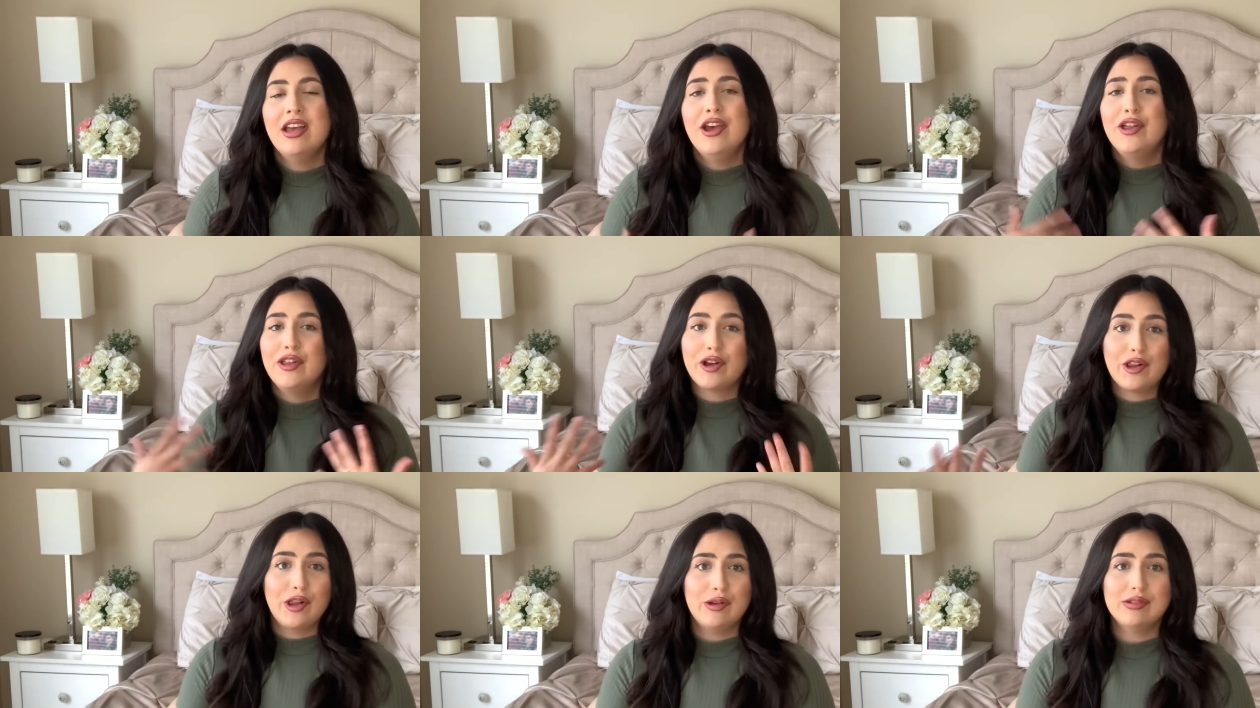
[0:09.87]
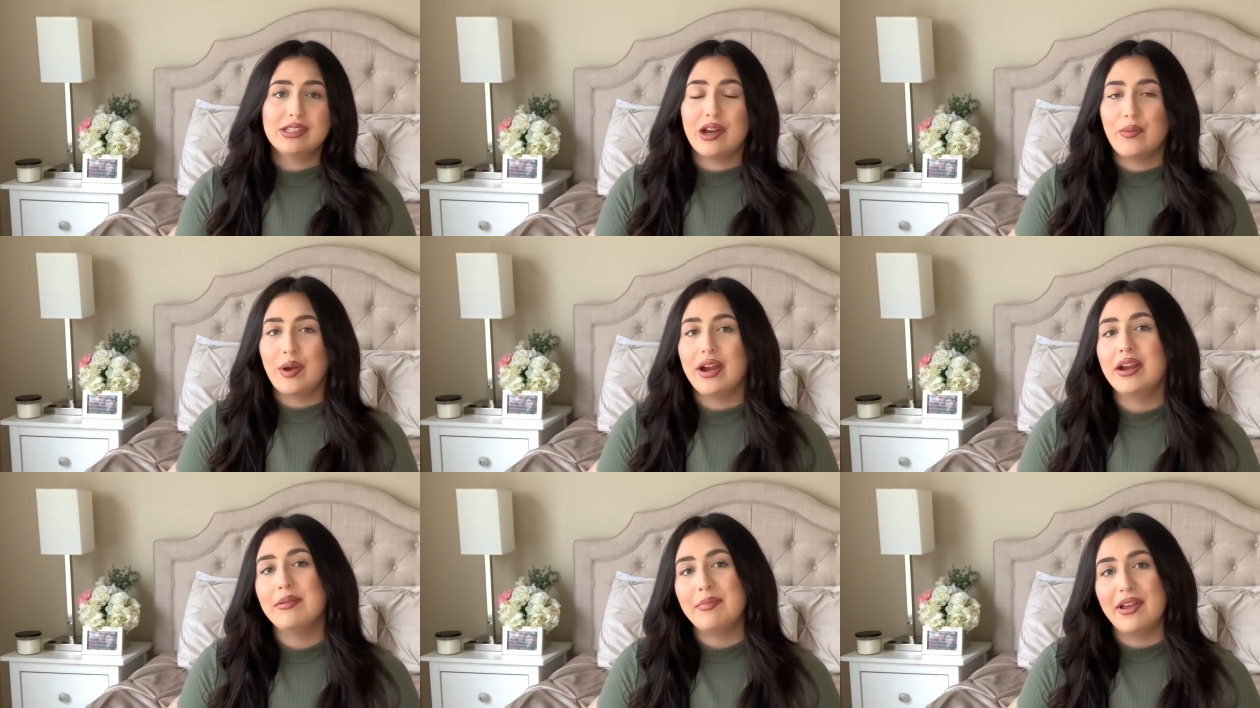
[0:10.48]
the clothes that I
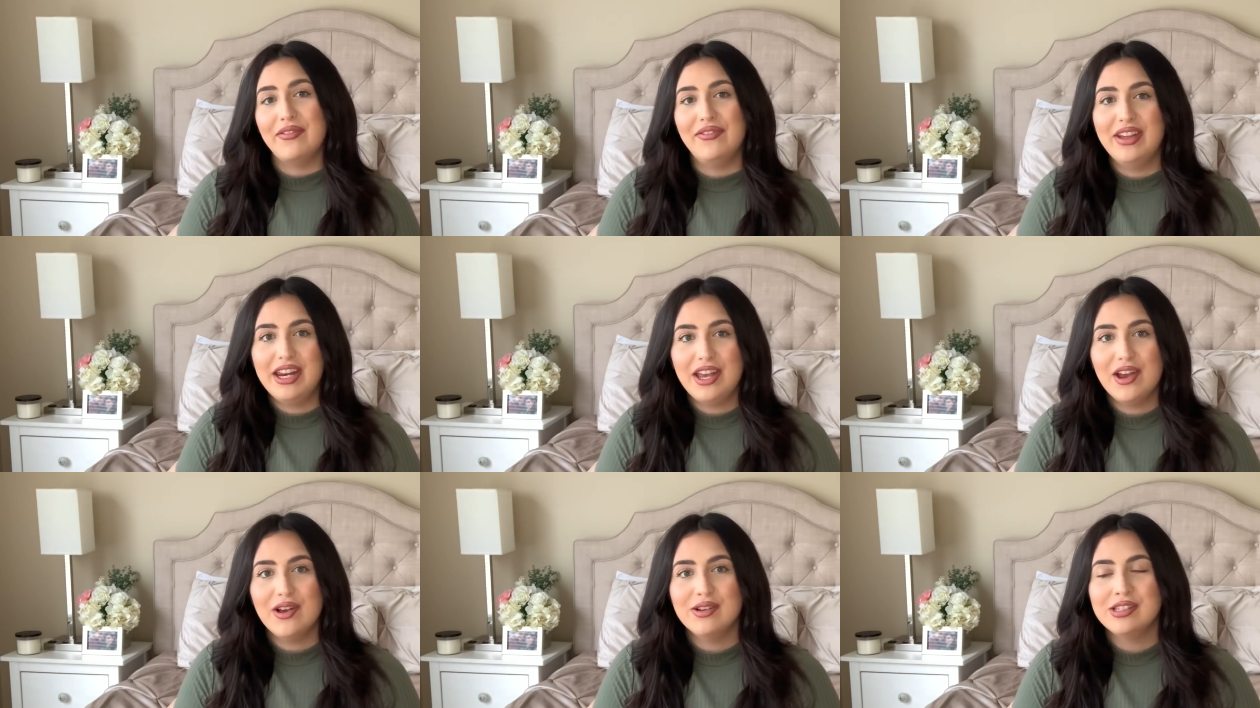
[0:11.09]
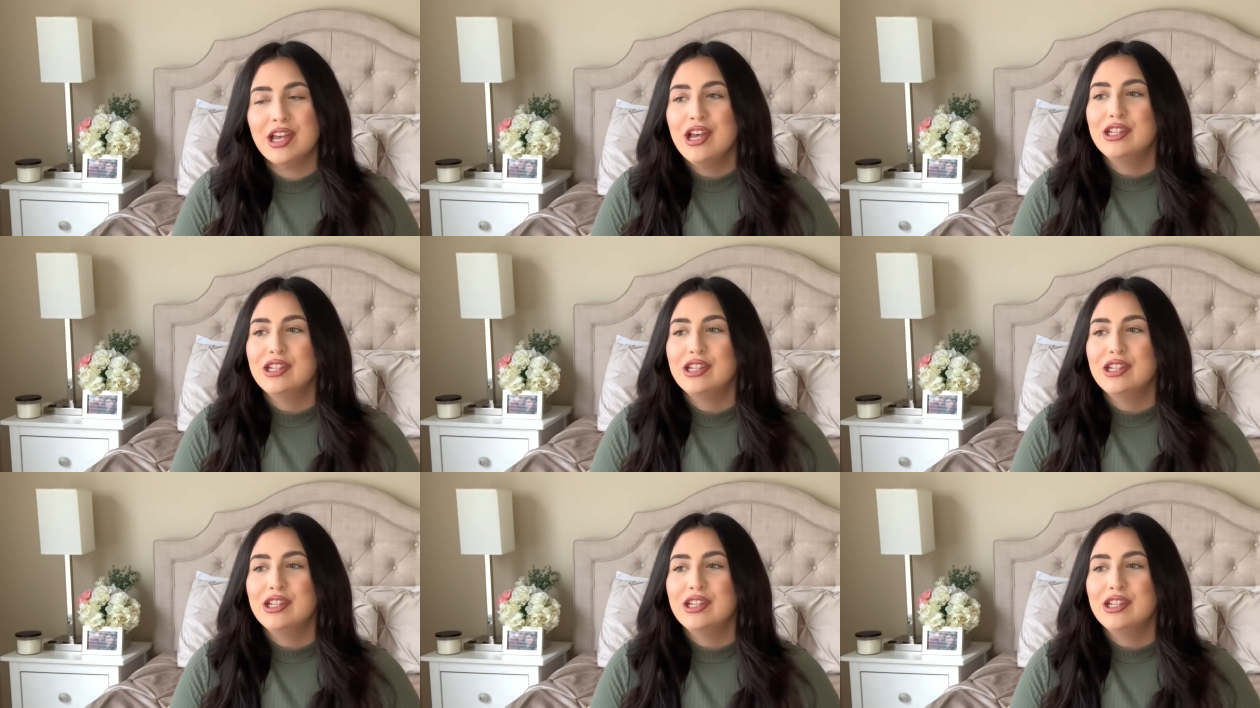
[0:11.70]
wear in my videos.